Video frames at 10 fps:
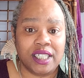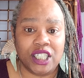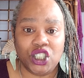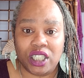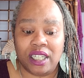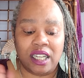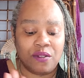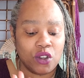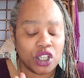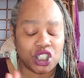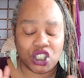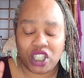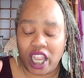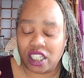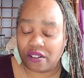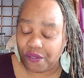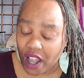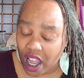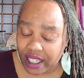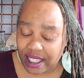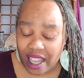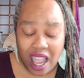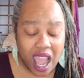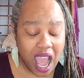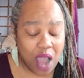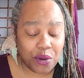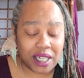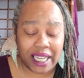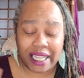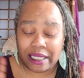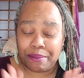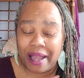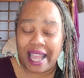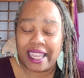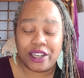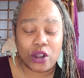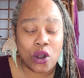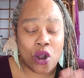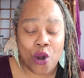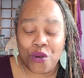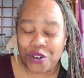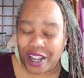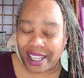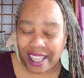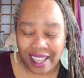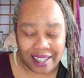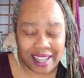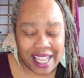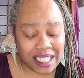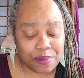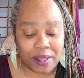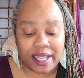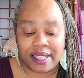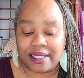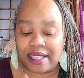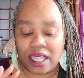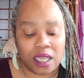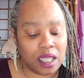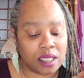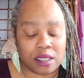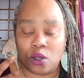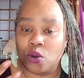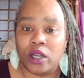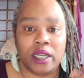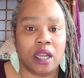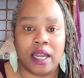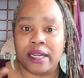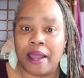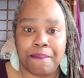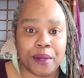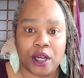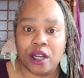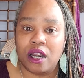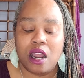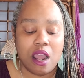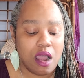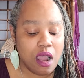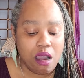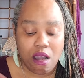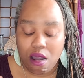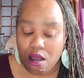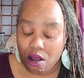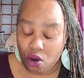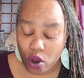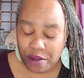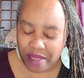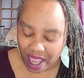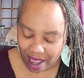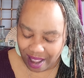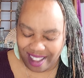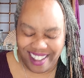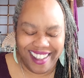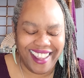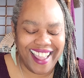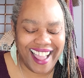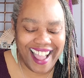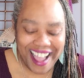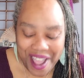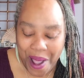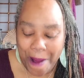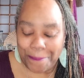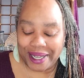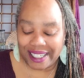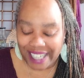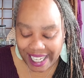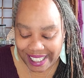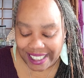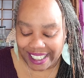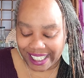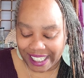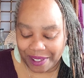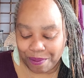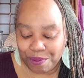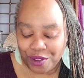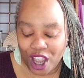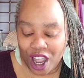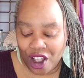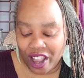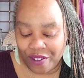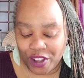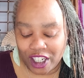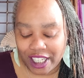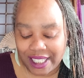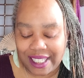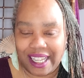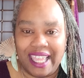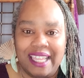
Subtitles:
edition, if you could just change the font, I will gladly buy it all over again. Yes, because it is doing a number on me. But luckily, if you look into the